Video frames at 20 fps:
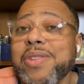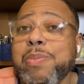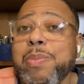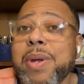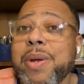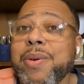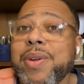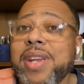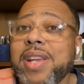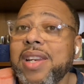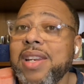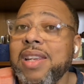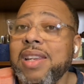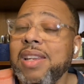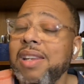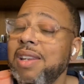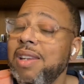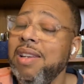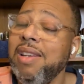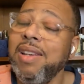period.
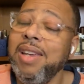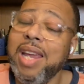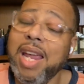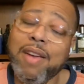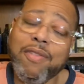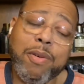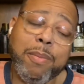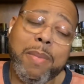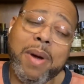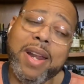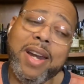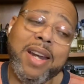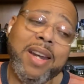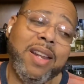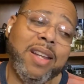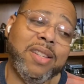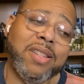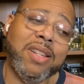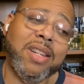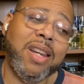Everybody
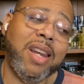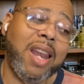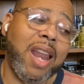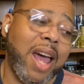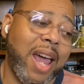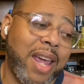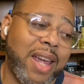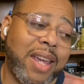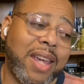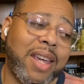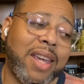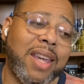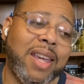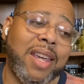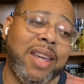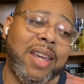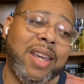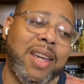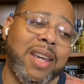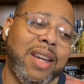doesn't like
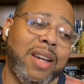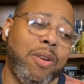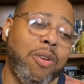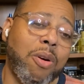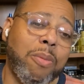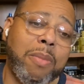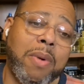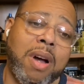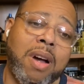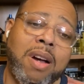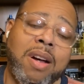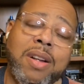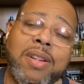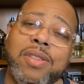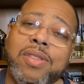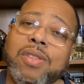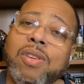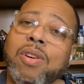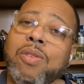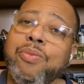
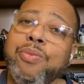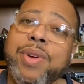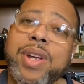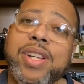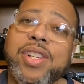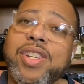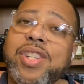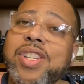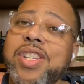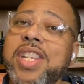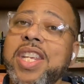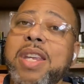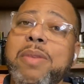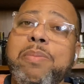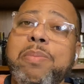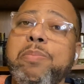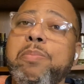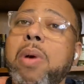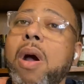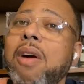gourmands or rich, deep
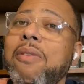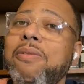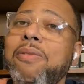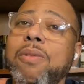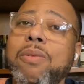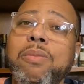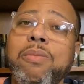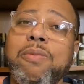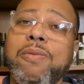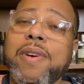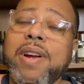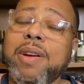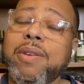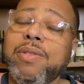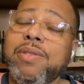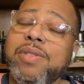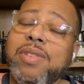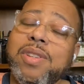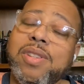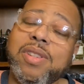perfume
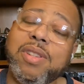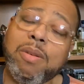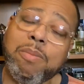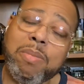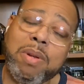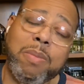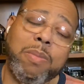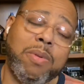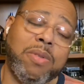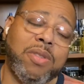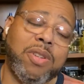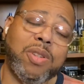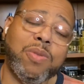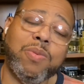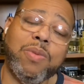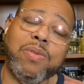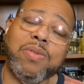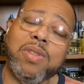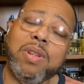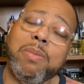fragrances. Some people just
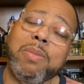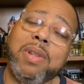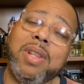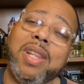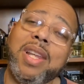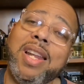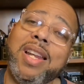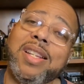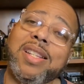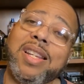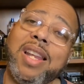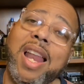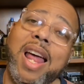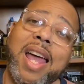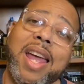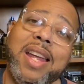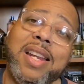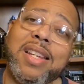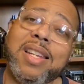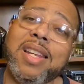want something that is
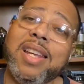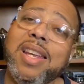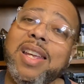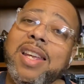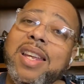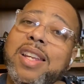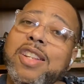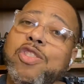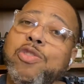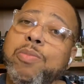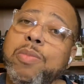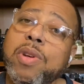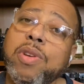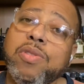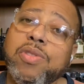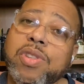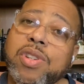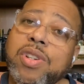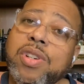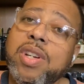light,
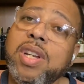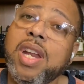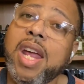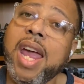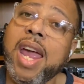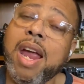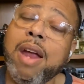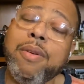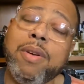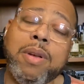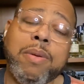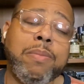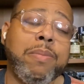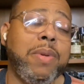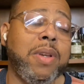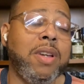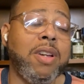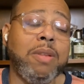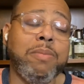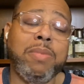smells good, airy,
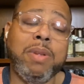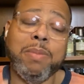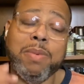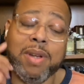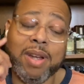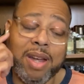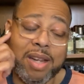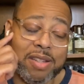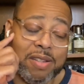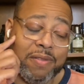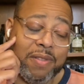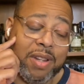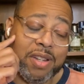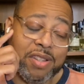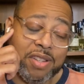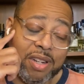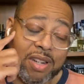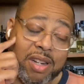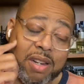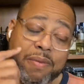could be because of their
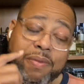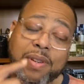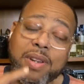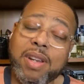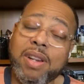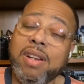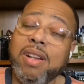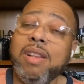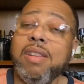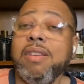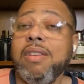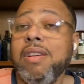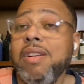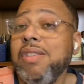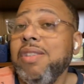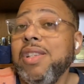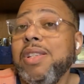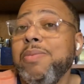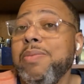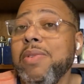significant other, or
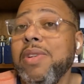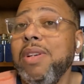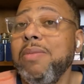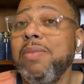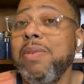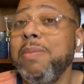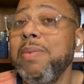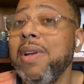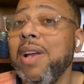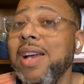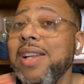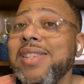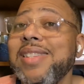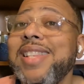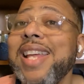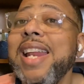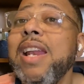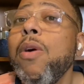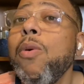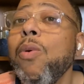just could be because
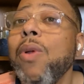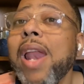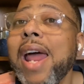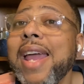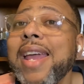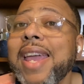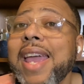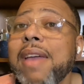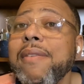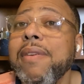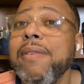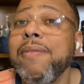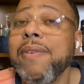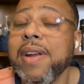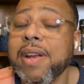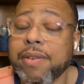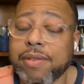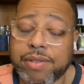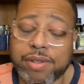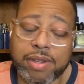they don't like heavy
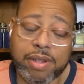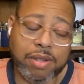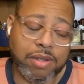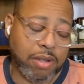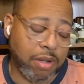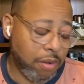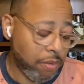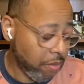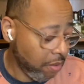fragrances. So